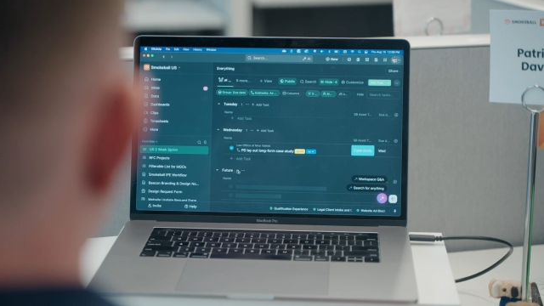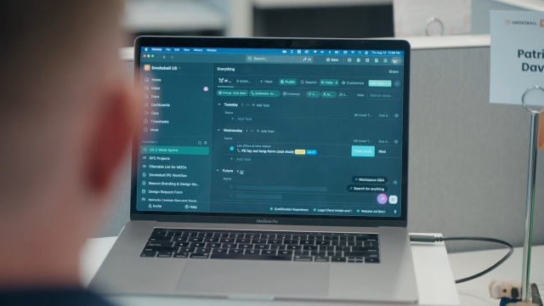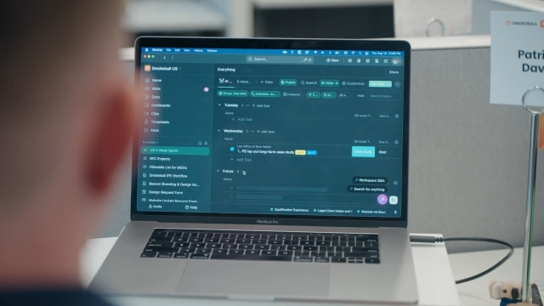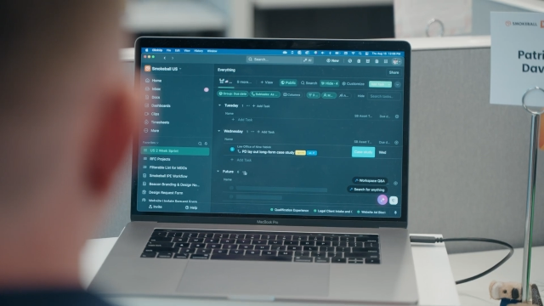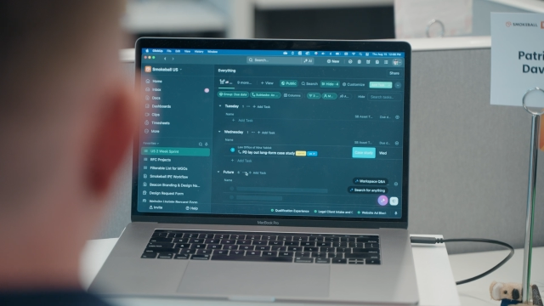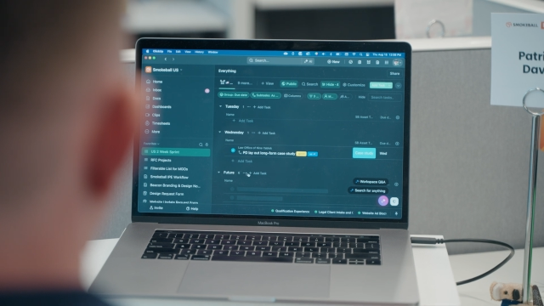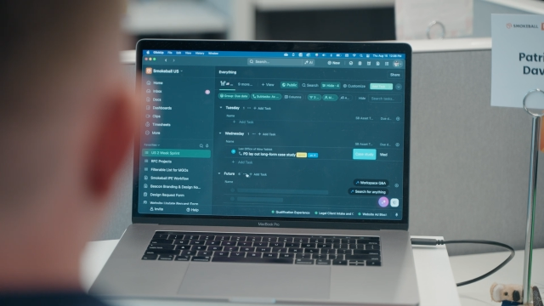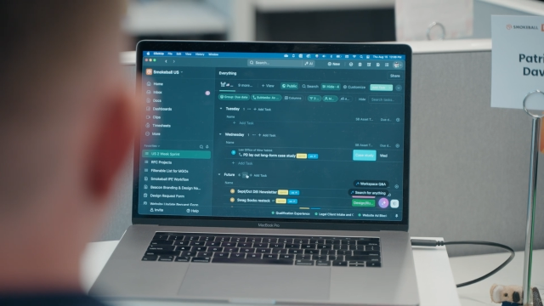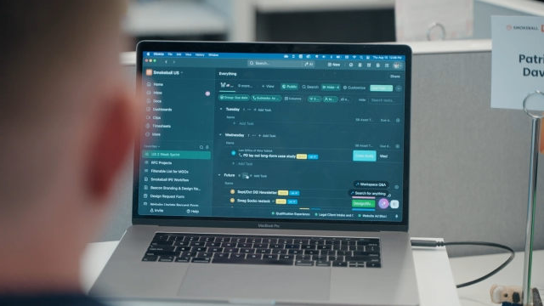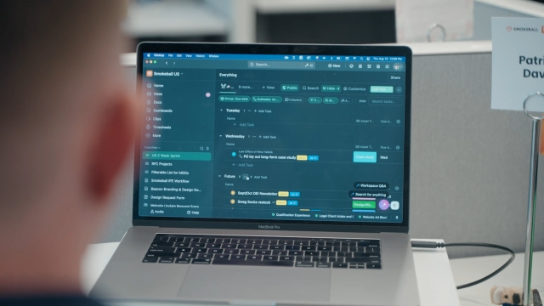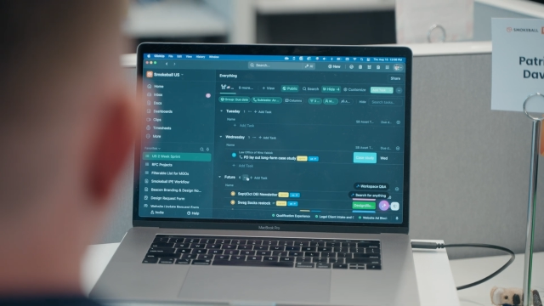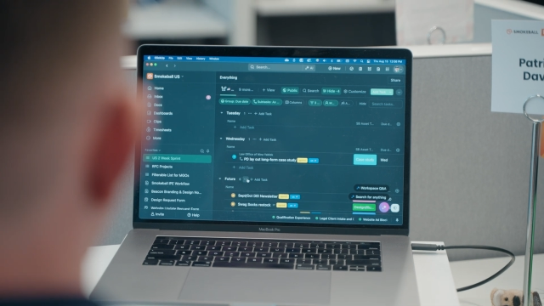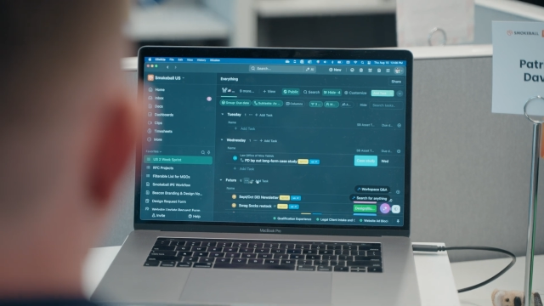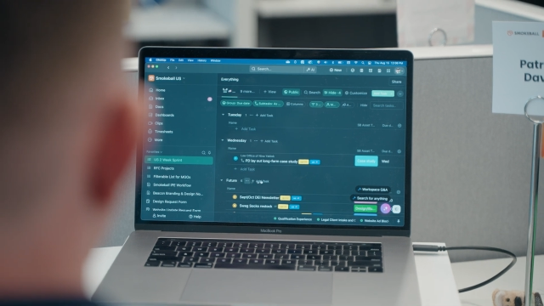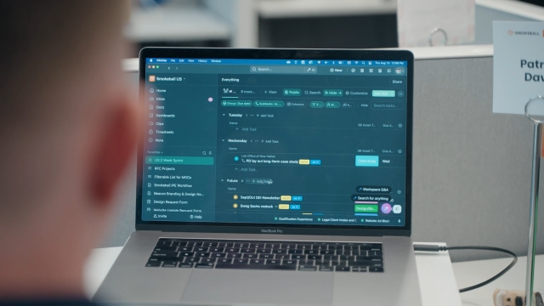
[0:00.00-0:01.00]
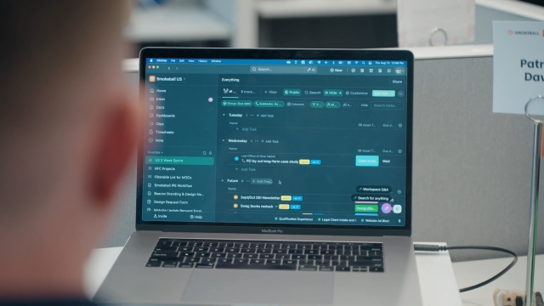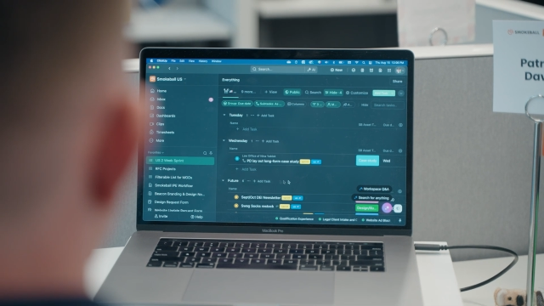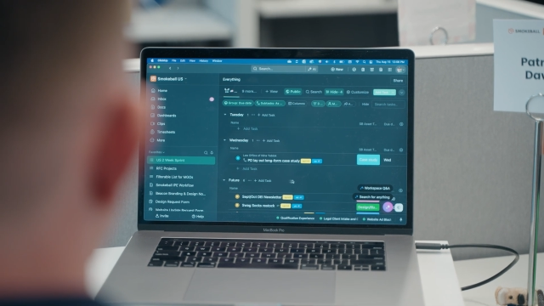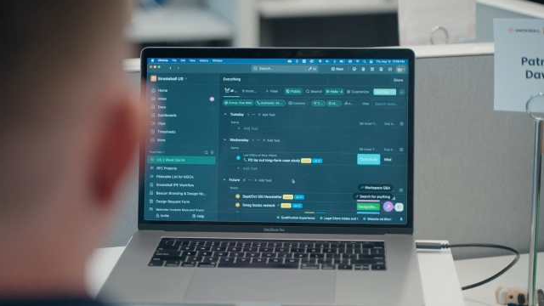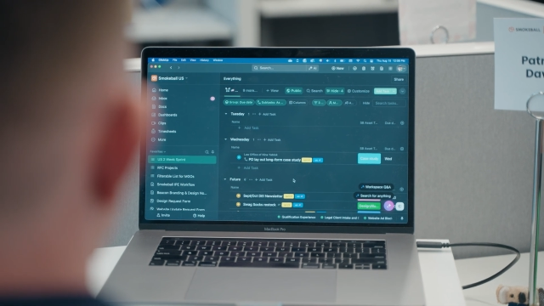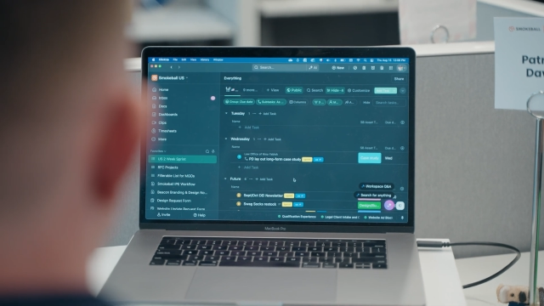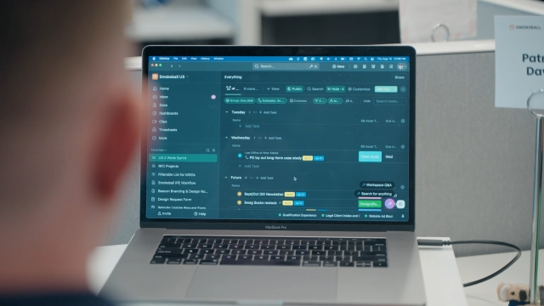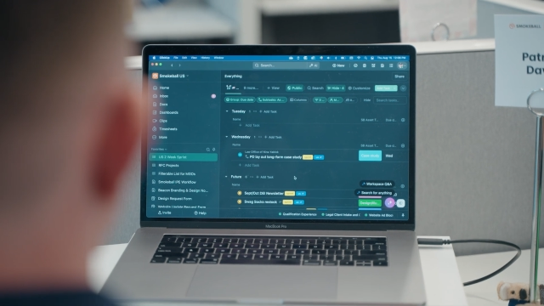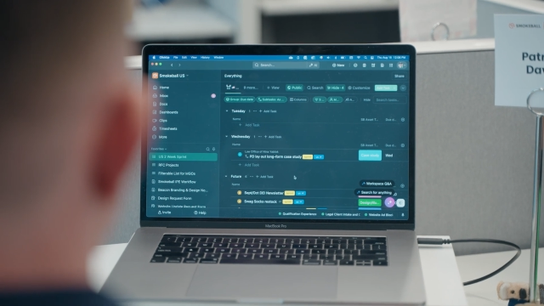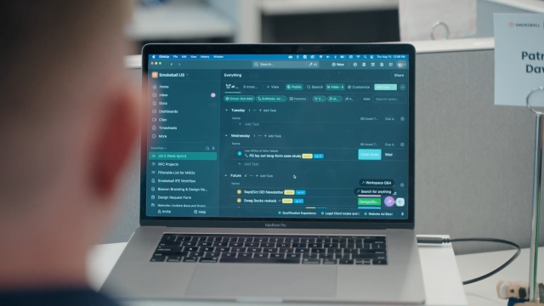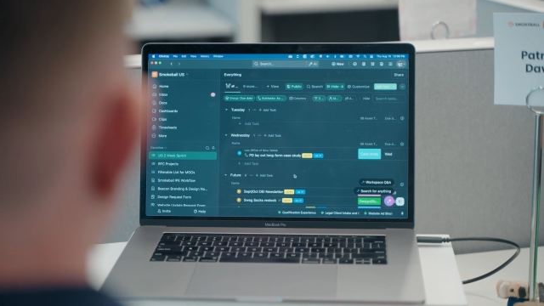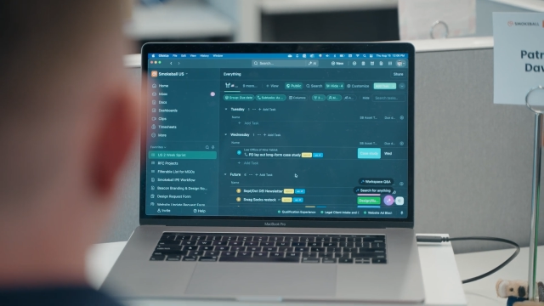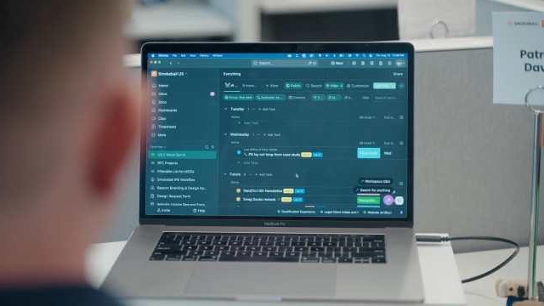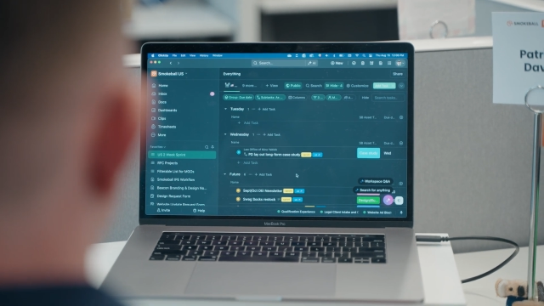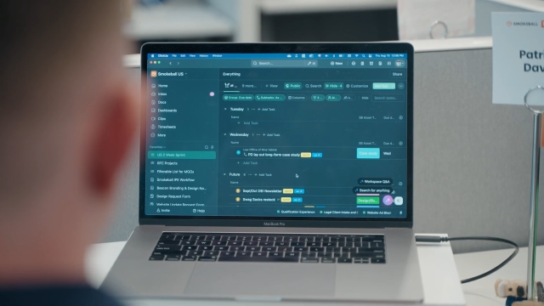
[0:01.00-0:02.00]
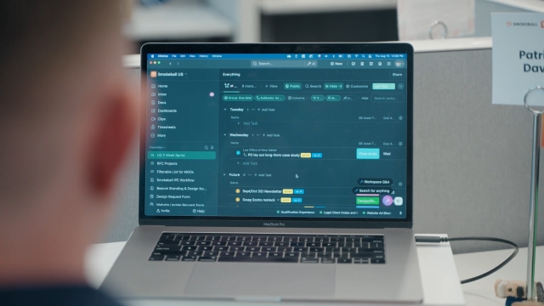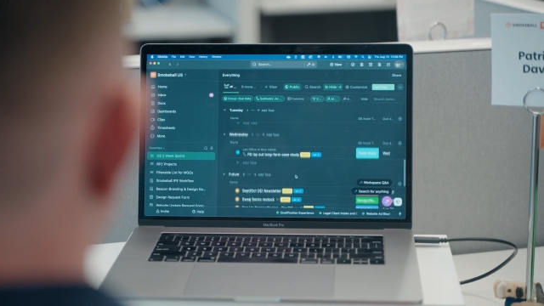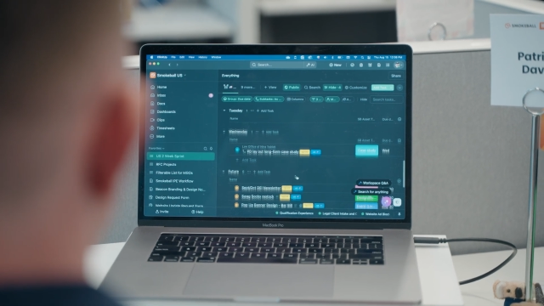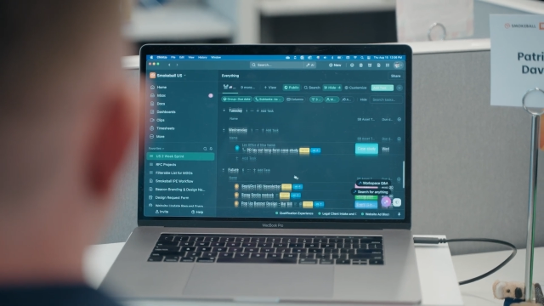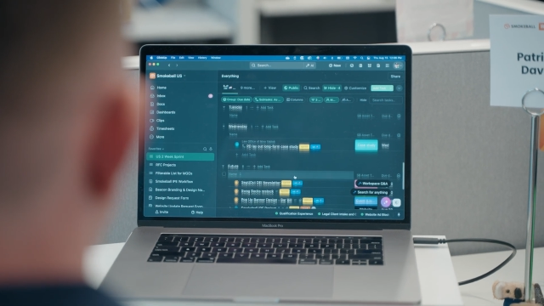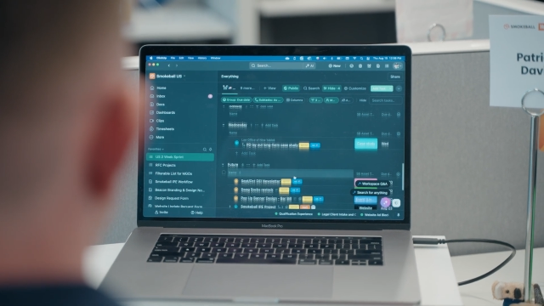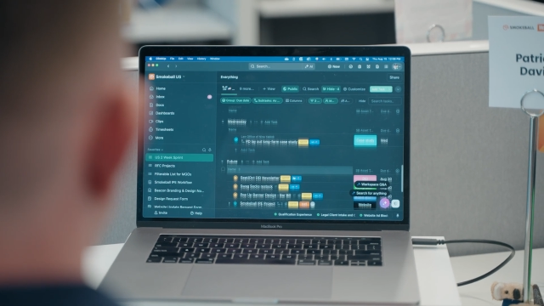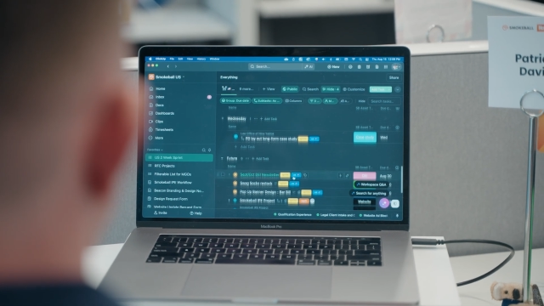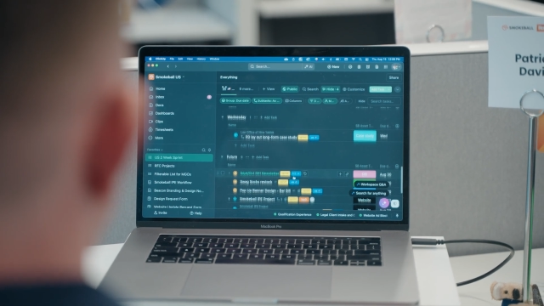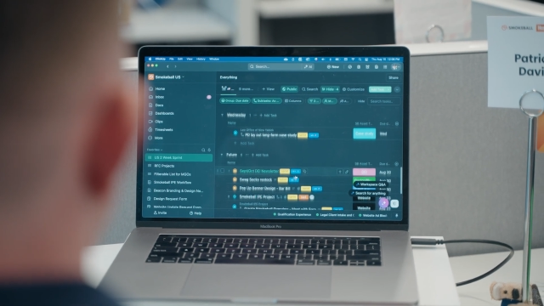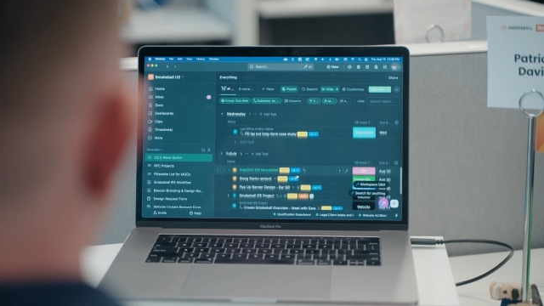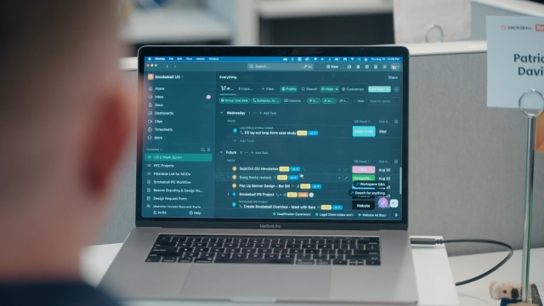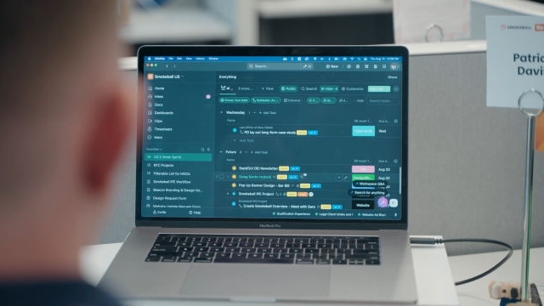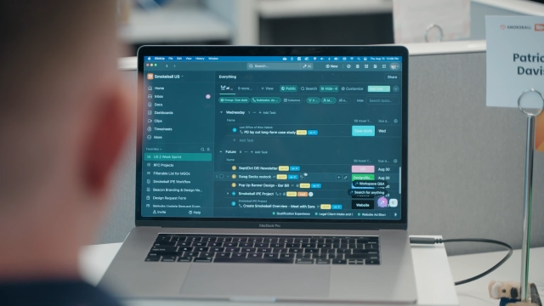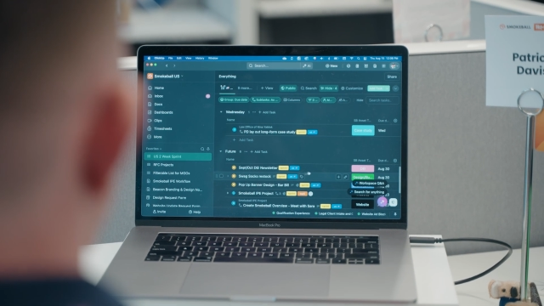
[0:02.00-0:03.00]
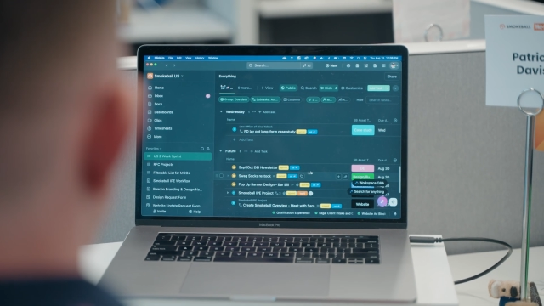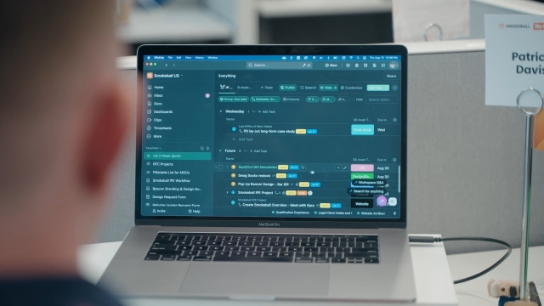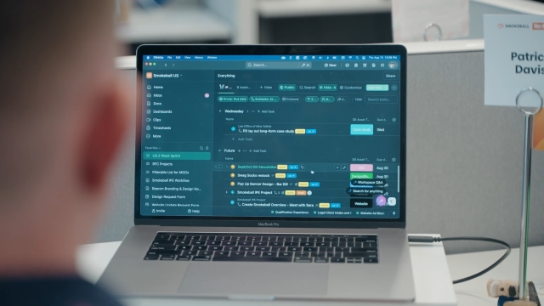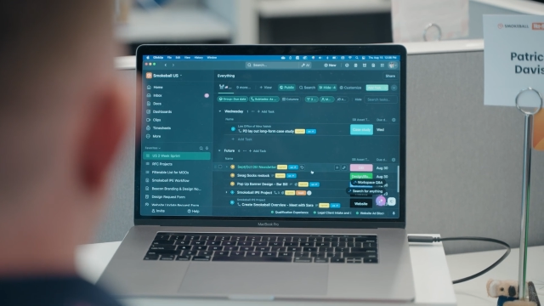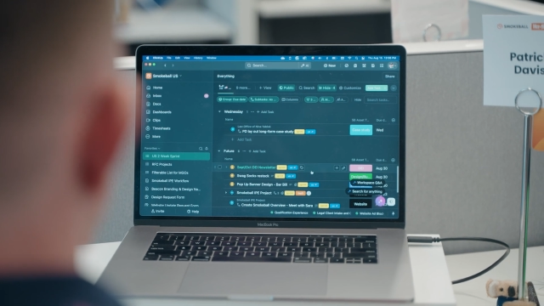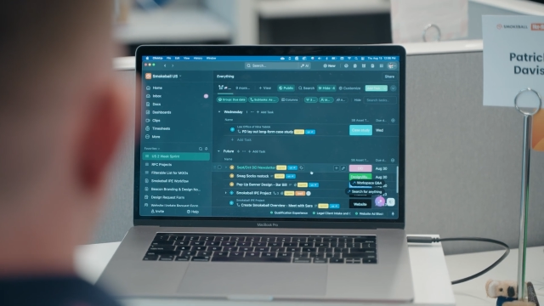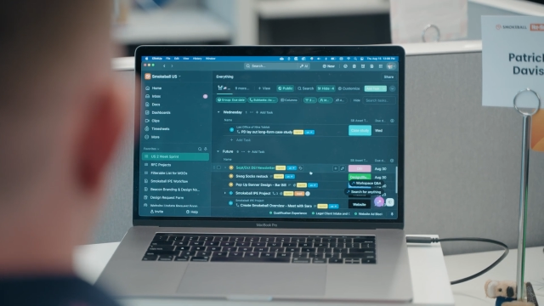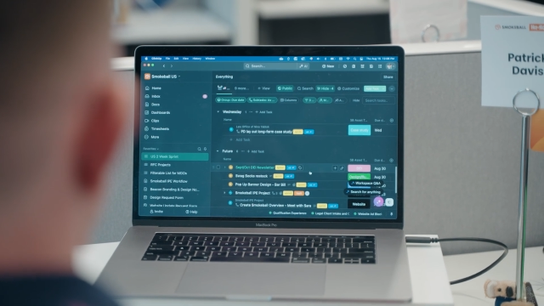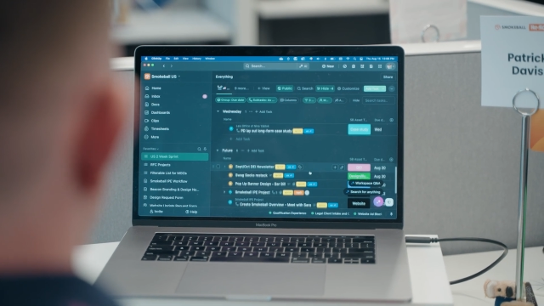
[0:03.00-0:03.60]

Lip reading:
[unreadable: no face in view]